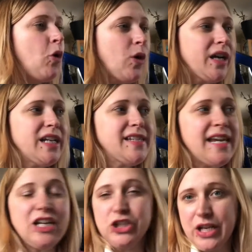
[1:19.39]

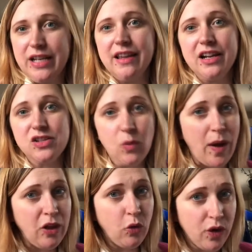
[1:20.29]
Organization, that it's a
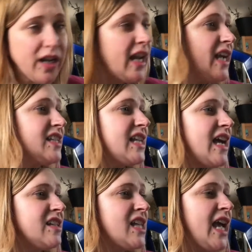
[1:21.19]
well-organized
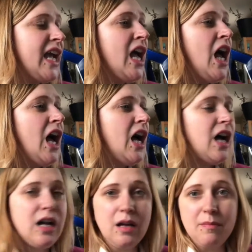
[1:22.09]
essay.
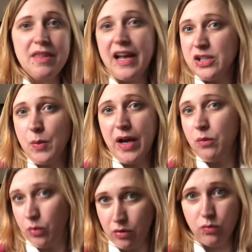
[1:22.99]
That's why
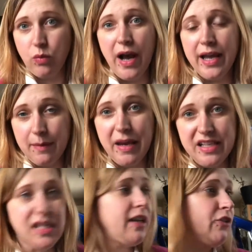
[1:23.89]
I'm
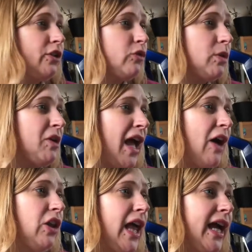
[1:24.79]
asking for a formal
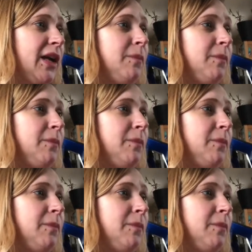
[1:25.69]
outline.